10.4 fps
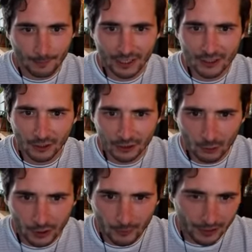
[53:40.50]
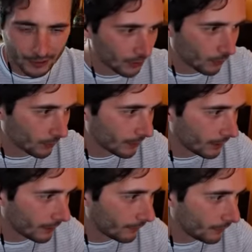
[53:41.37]
it's not the only one. So
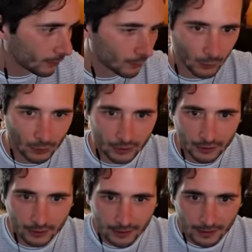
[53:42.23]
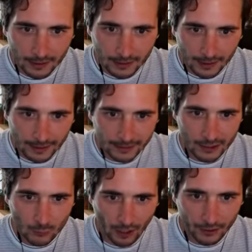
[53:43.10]
if you look at
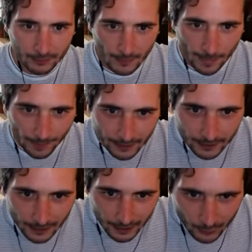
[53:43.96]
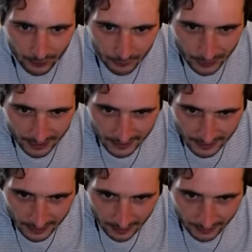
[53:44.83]
this one, I don't know if you can
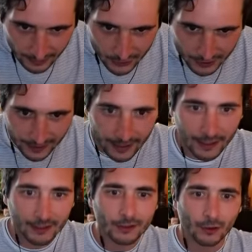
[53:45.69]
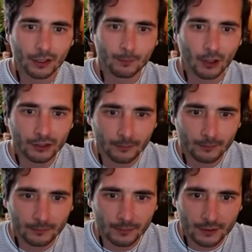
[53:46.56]
see that there's a hand on the
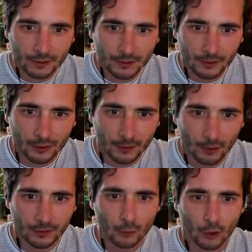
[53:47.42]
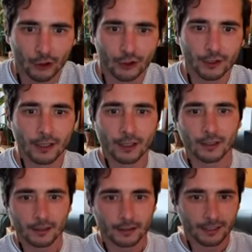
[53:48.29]
bottom corner.
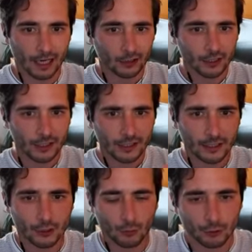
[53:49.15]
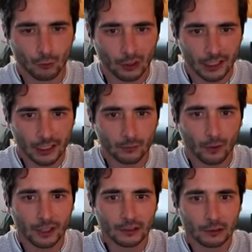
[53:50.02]
The artist is controlling
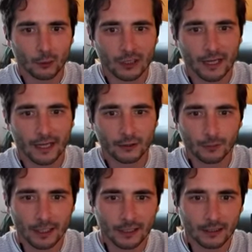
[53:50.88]
what it looks like to be